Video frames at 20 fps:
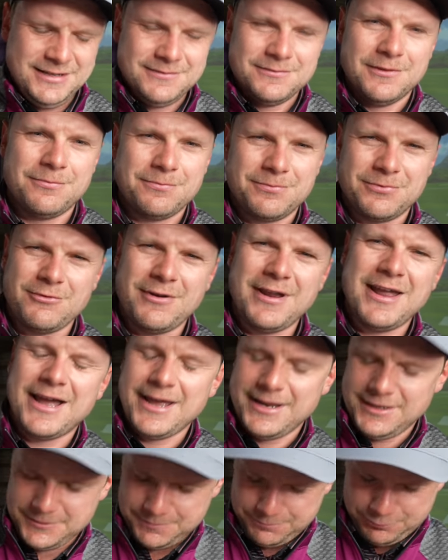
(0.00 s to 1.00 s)
The
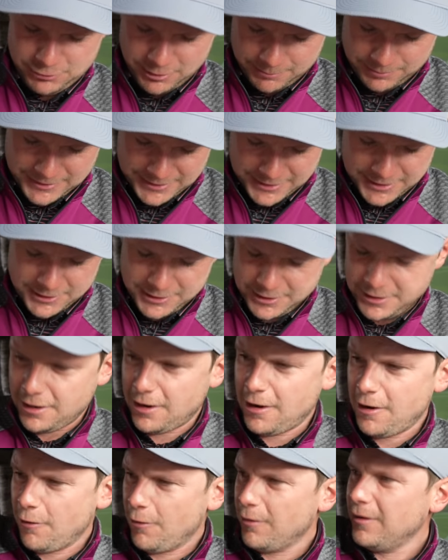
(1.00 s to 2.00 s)
3-iron's probably gonna
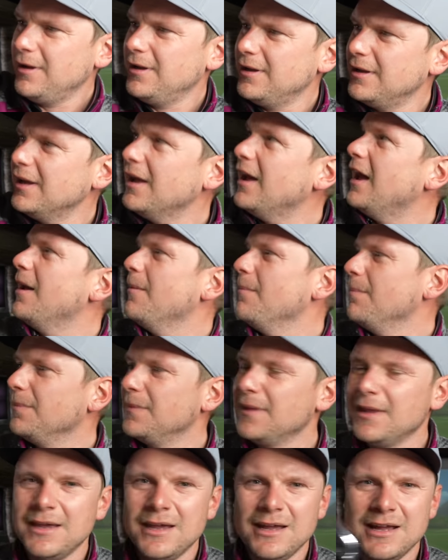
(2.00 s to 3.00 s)
go,
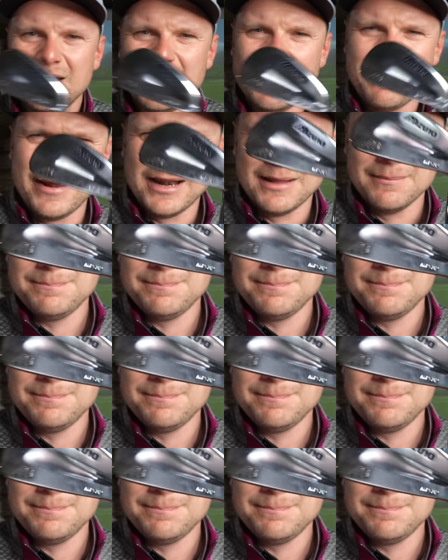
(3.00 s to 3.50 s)
I'll